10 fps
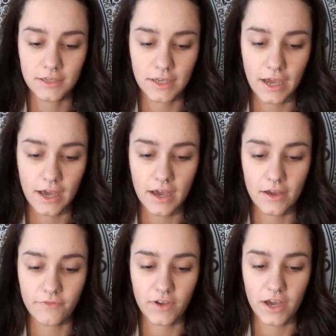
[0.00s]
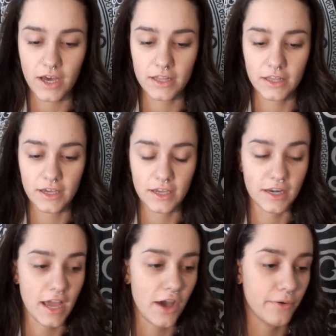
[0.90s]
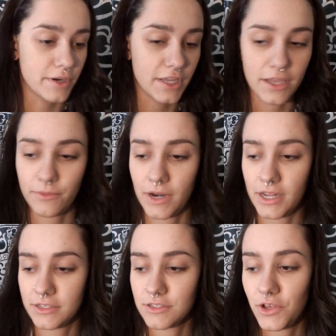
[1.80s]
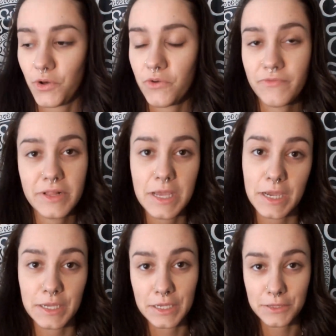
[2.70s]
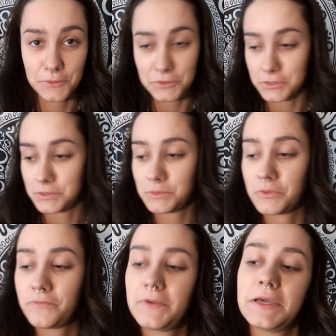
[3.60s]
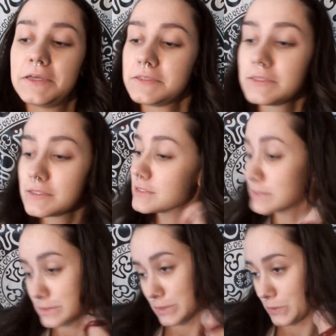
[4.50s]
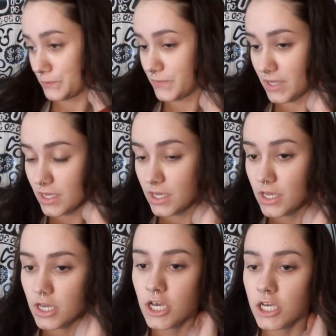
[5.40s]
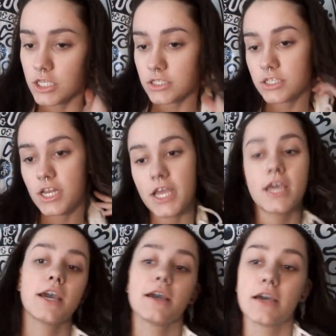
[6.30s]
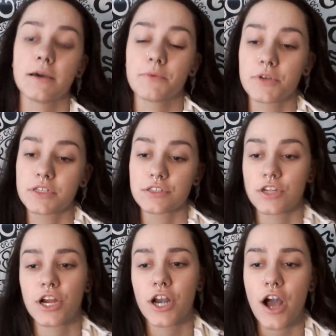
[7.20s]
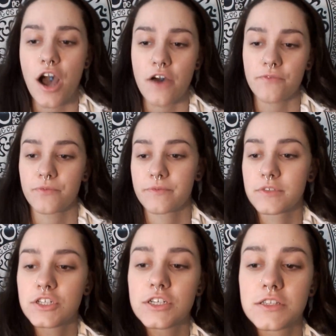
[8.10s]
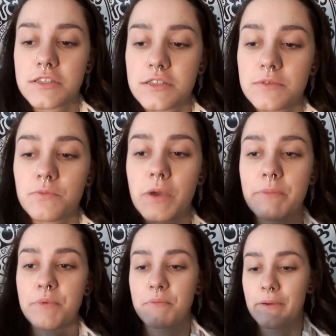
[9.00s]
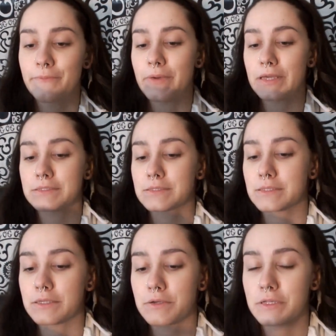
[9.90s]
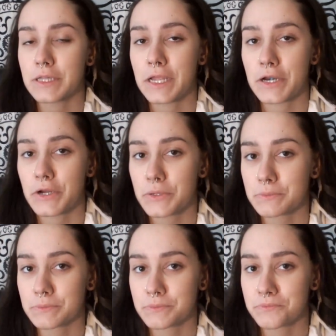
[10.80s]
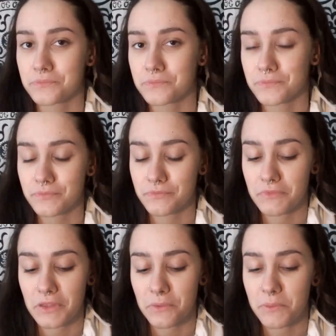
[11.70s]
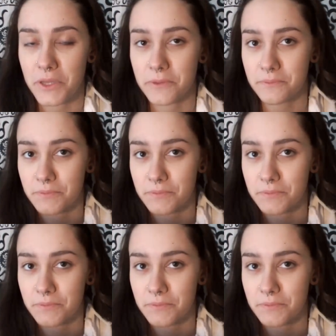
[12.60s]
Yeah, I've got like an hour to get ready, so hopefully I can get through this real fast. So today I'm going to start off just wiping my face a little cleaner. A little bit.